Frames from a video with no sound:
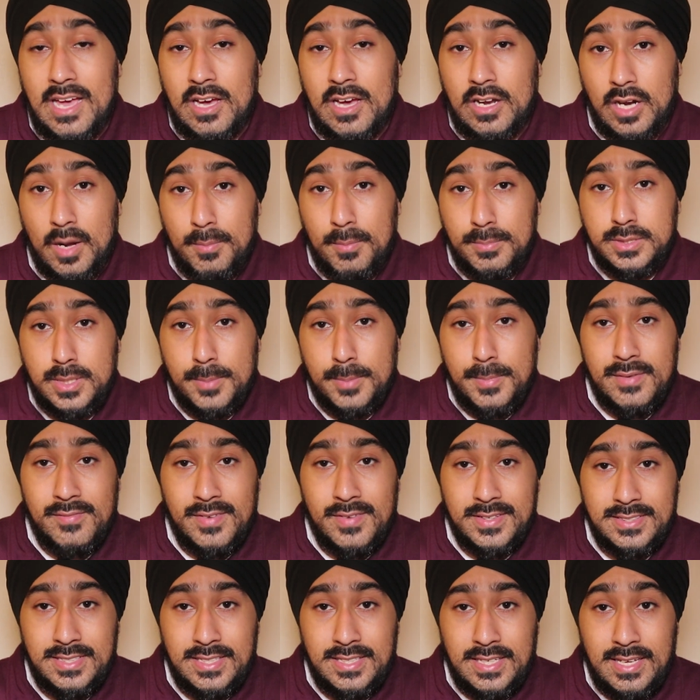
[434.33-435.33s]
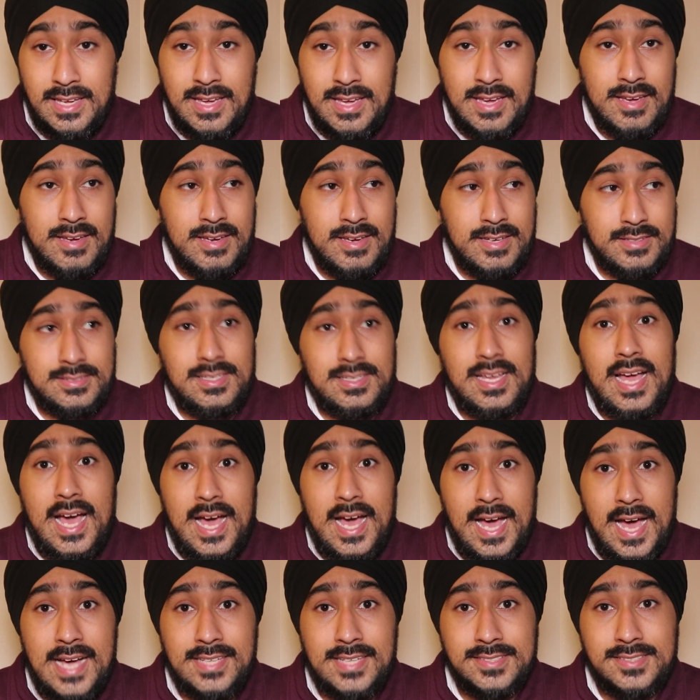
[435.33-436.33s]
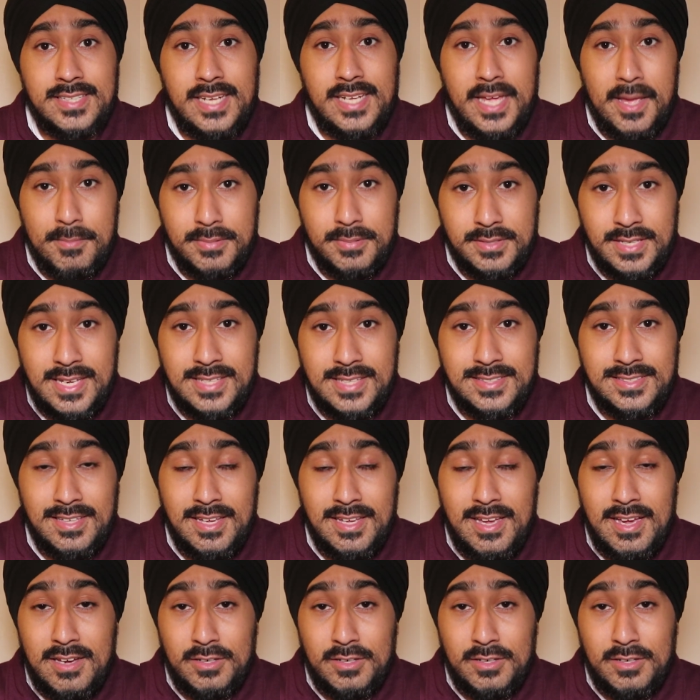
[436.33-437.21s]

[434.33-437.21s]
Lump sum investing is, as the name says,